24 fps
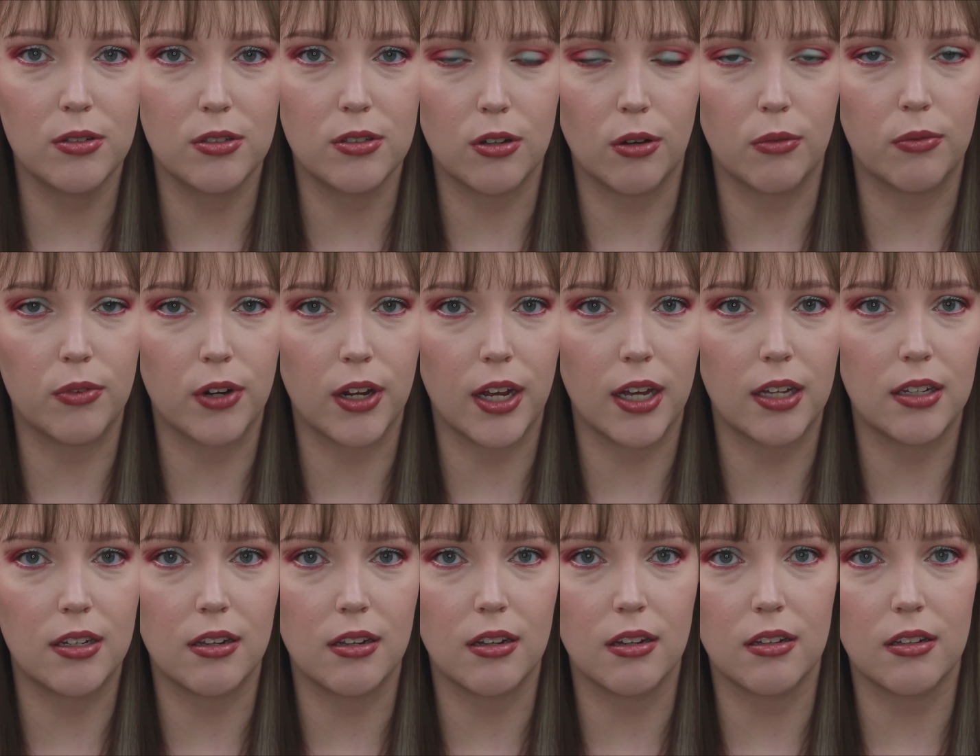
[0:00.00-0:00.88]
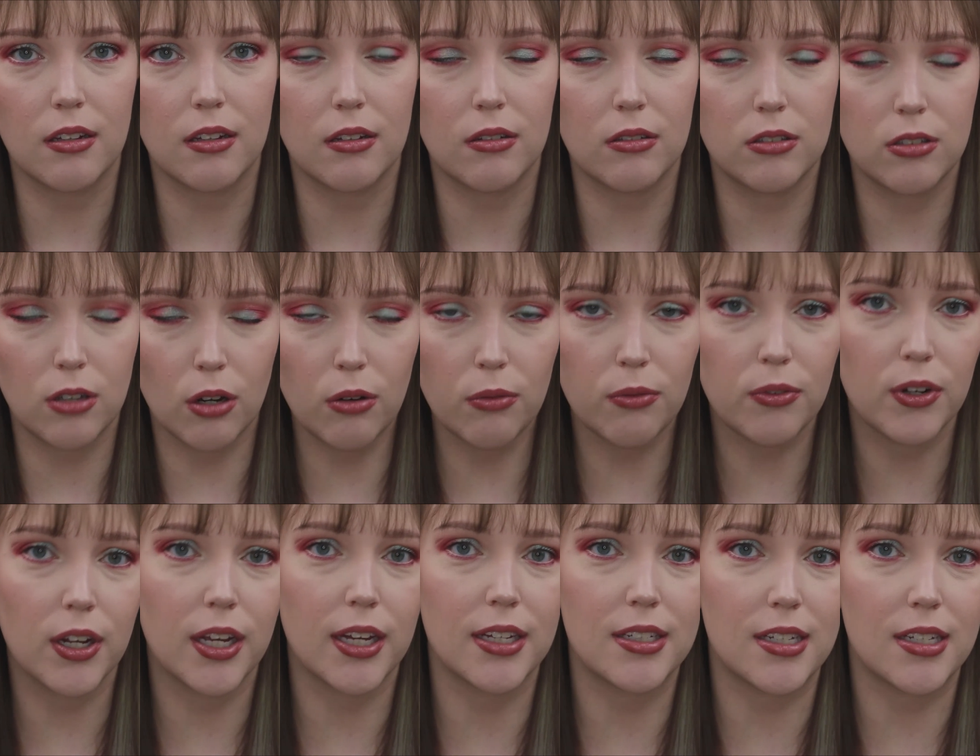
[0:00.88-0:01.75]
Don't forget to Don't
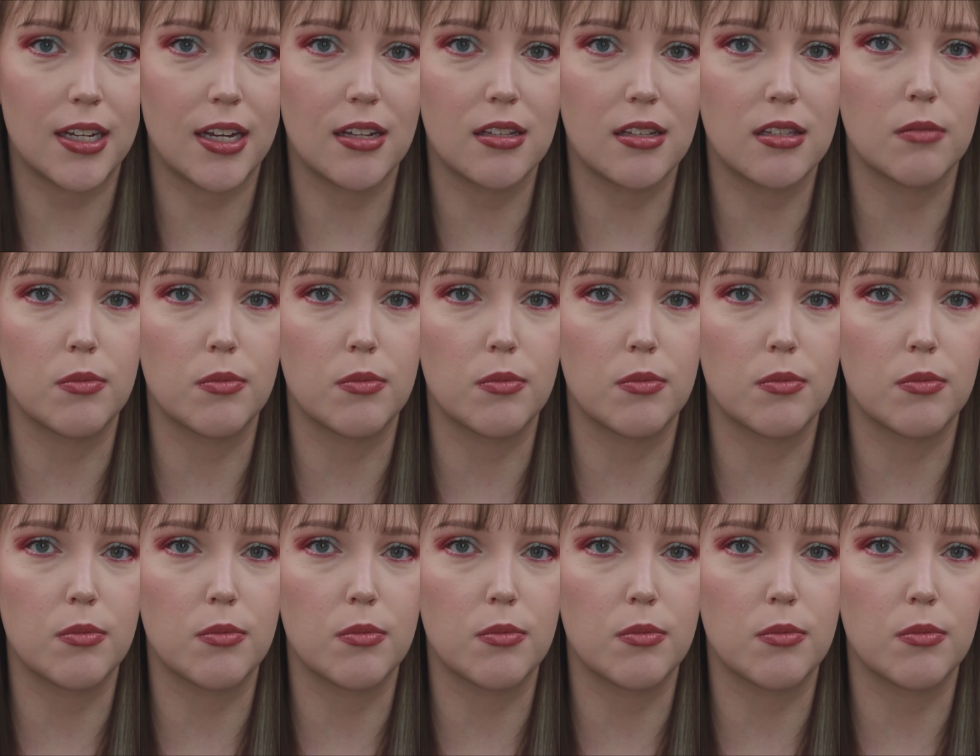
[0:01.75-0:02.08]
forget to hit